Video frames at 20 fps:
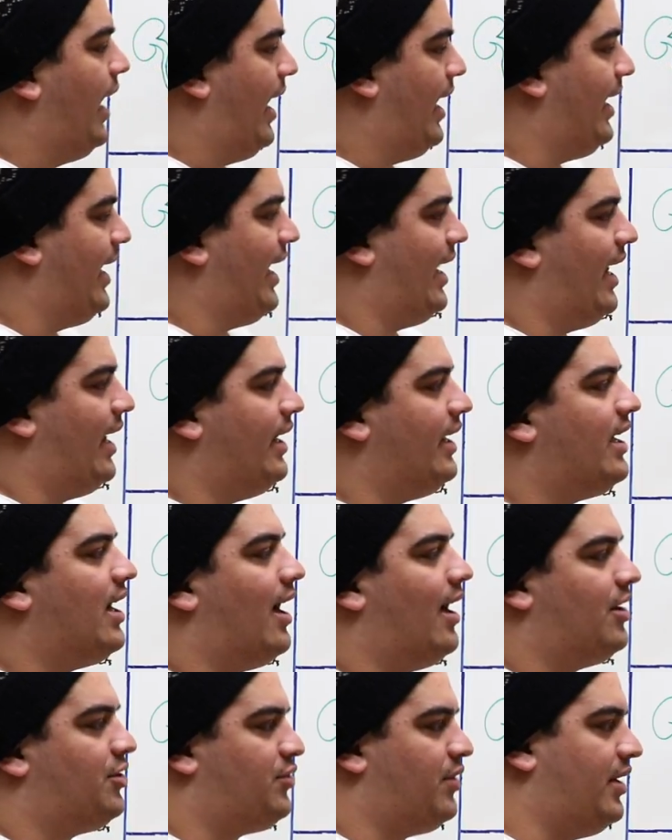And again, any
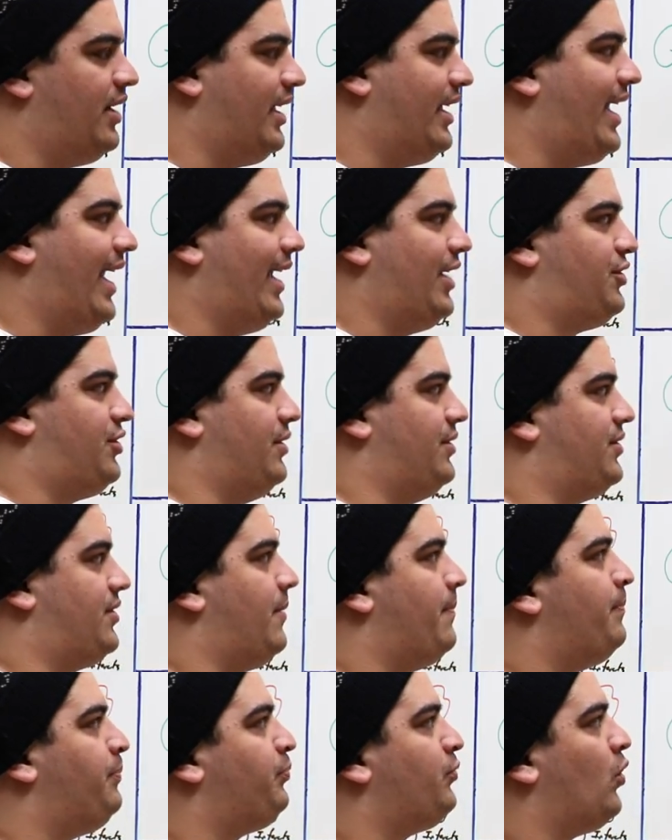
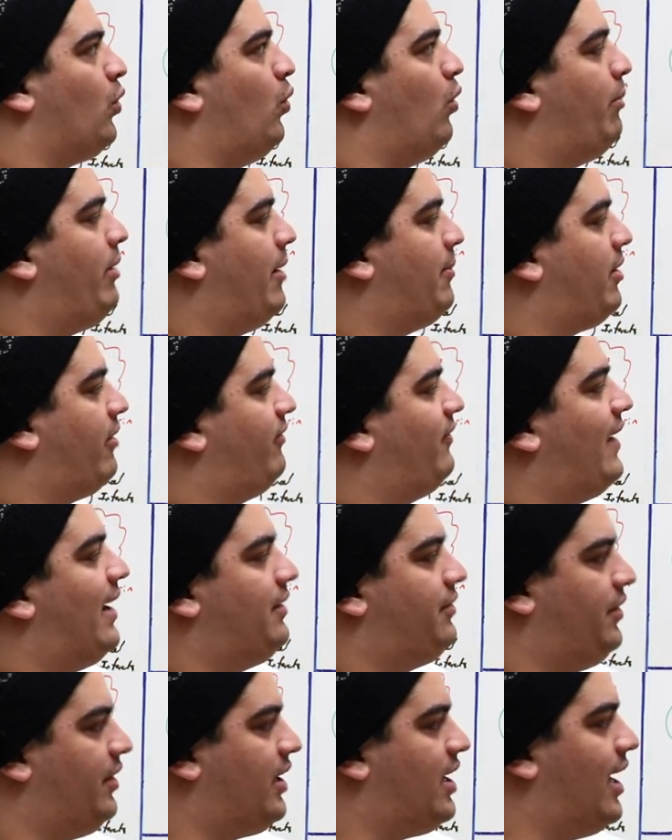contraindications. We'll be able to
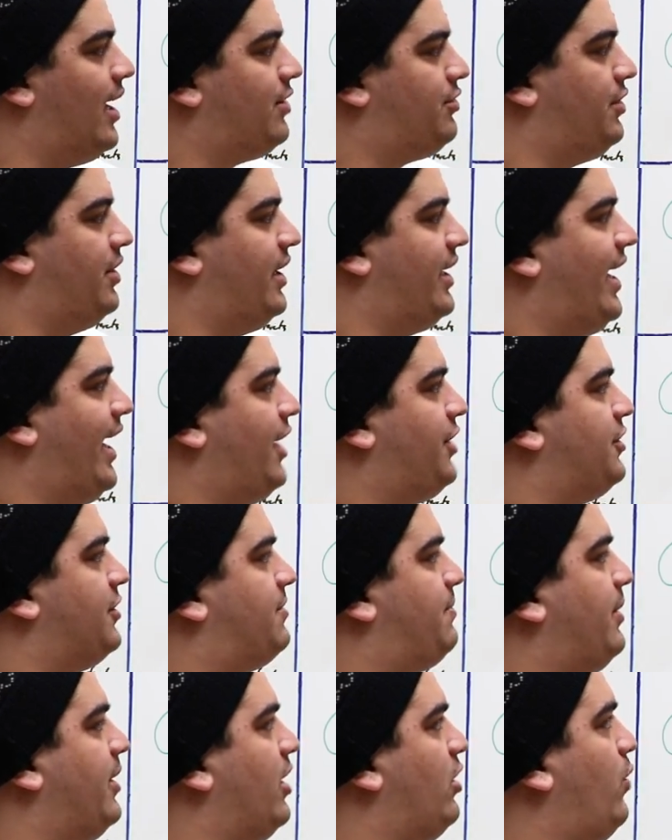fly through the
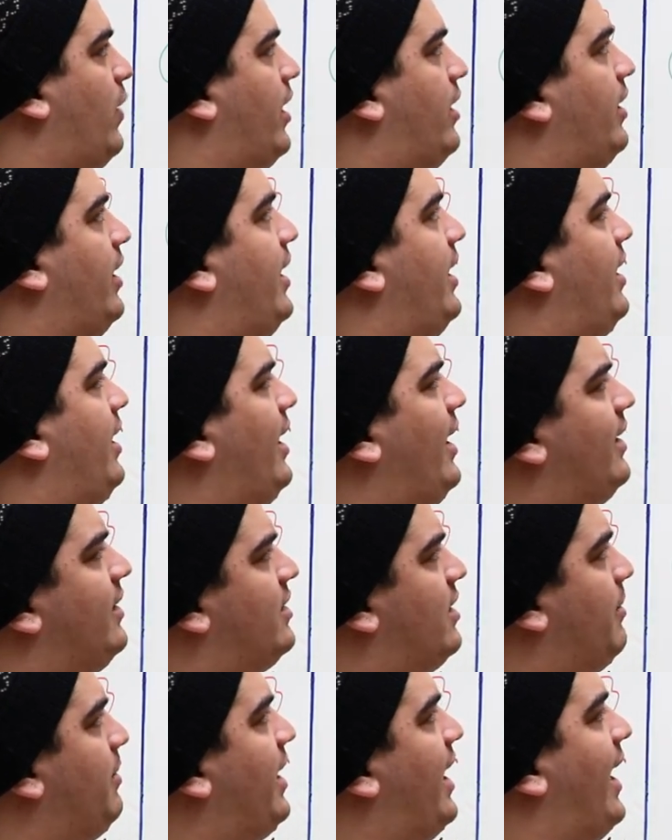contraindications pretty quickly
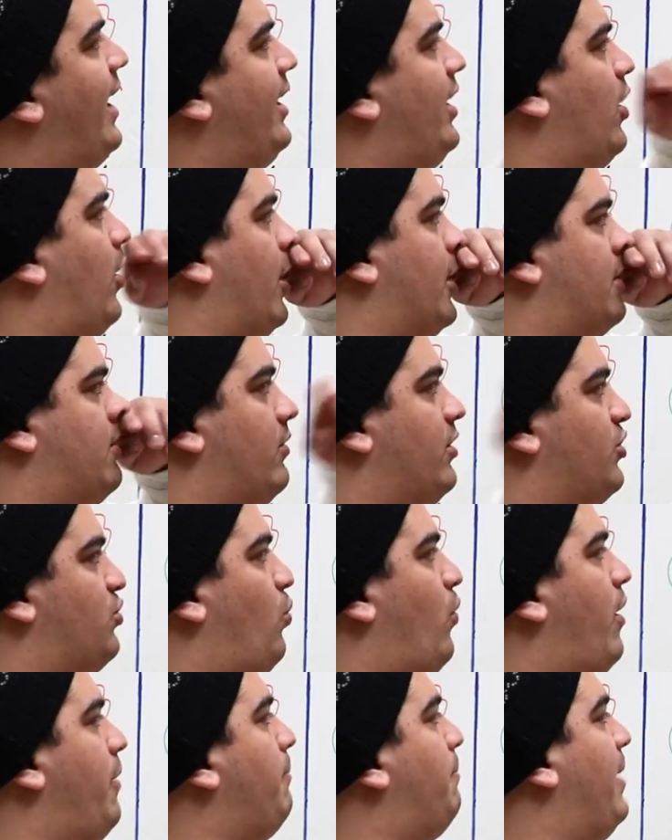and some of the ADRs. So
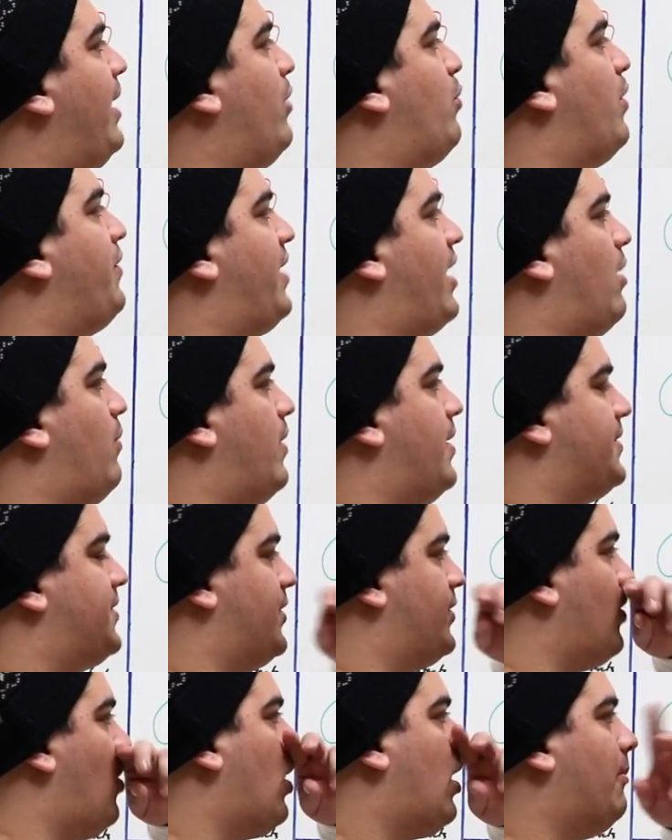there's one big one that I want
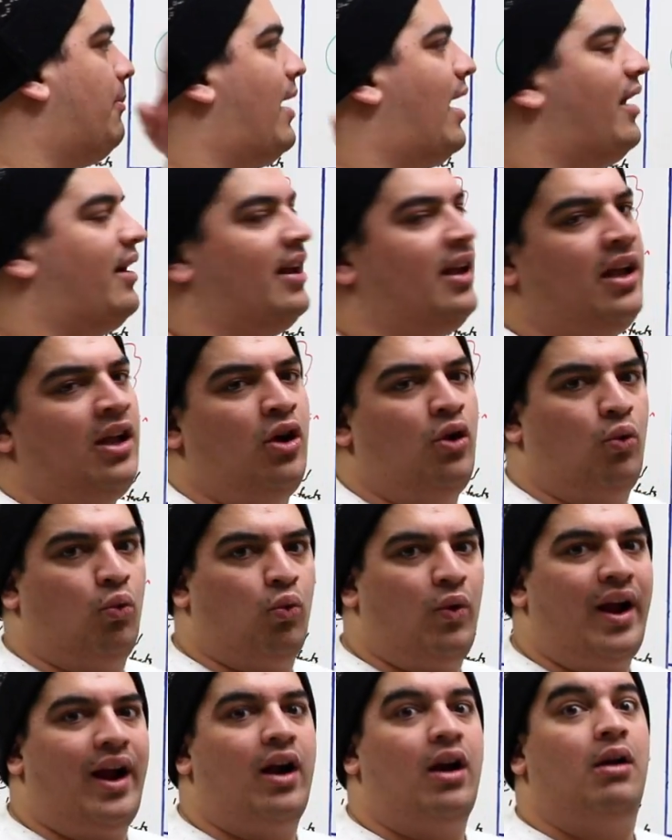us to talk about.
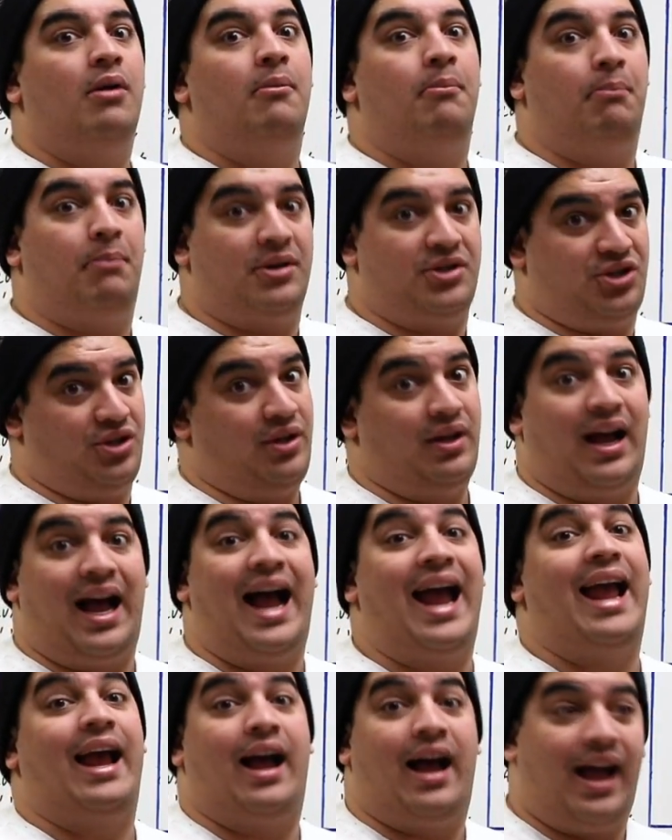Rare, but
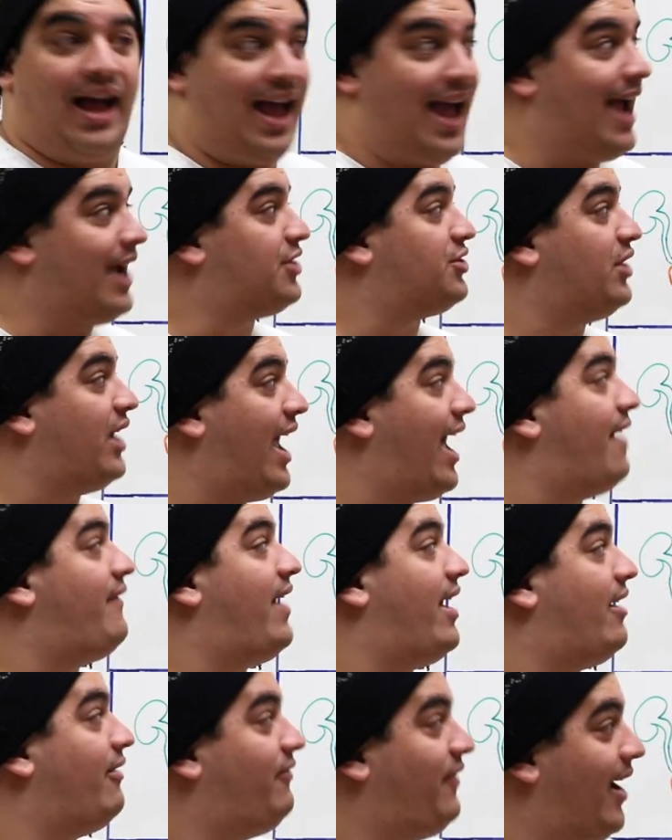I, I actually
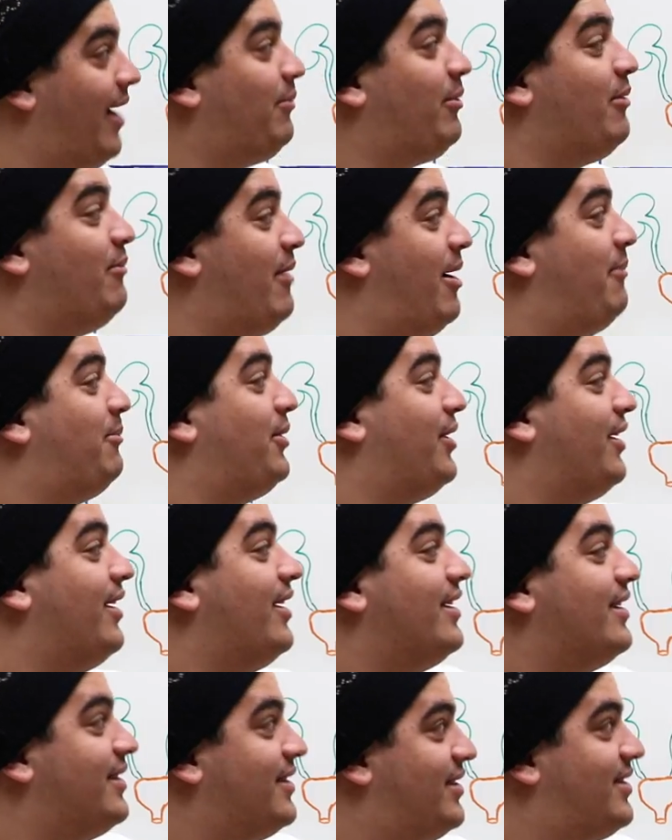have had a family member
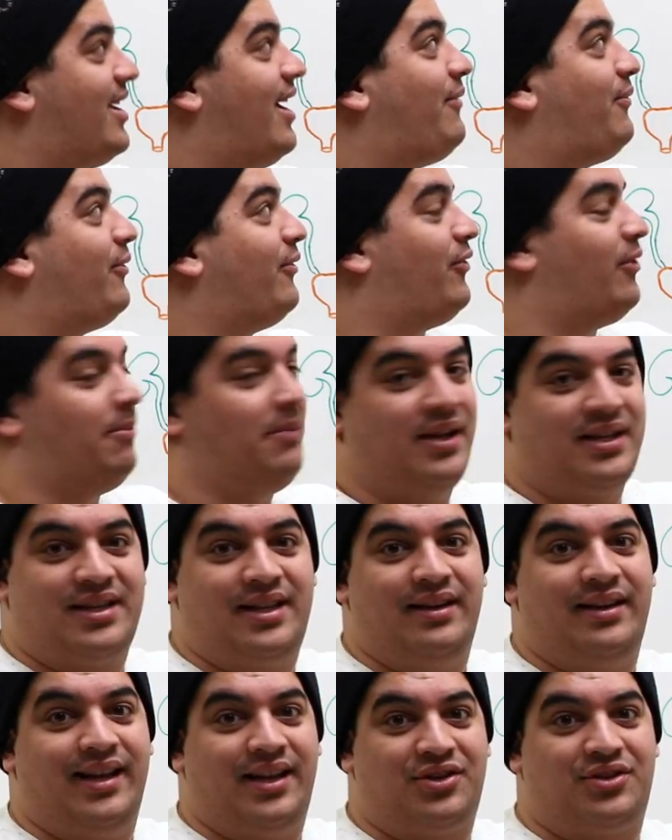suffer from this
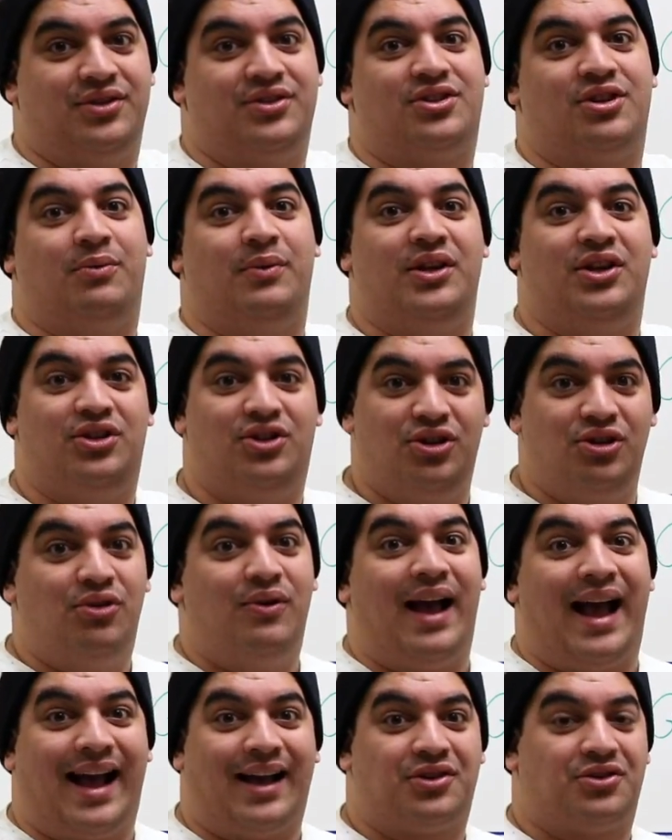condition. So we
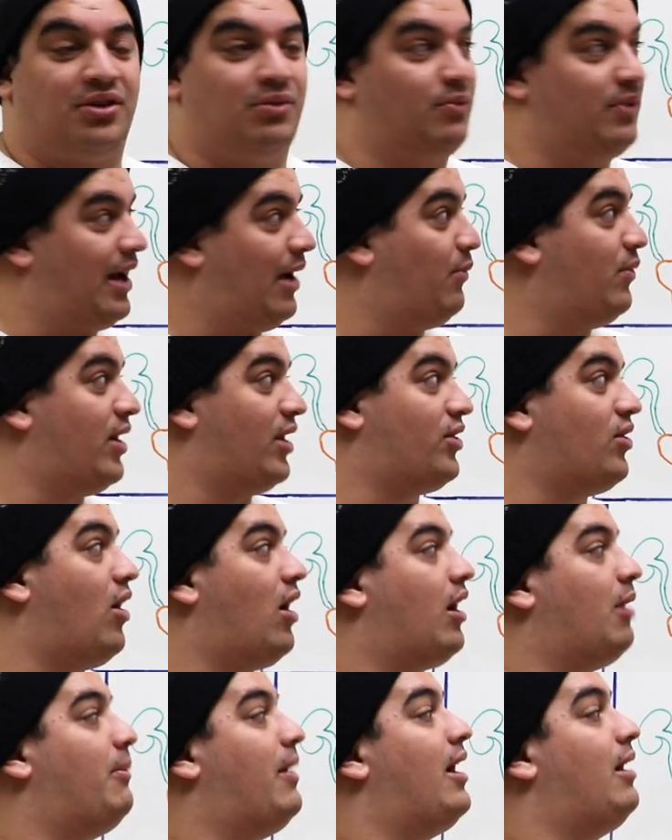do actually, I want to
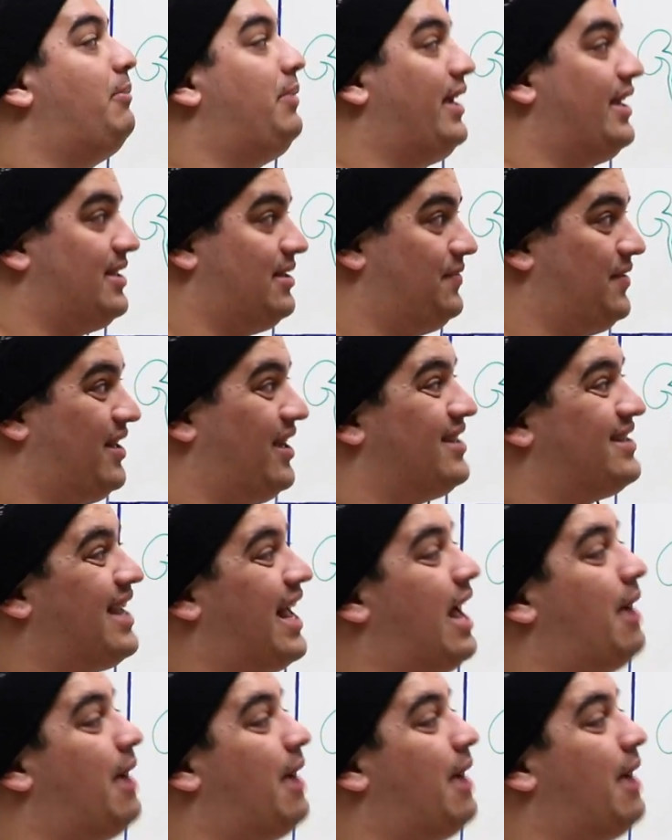talk about it because if it does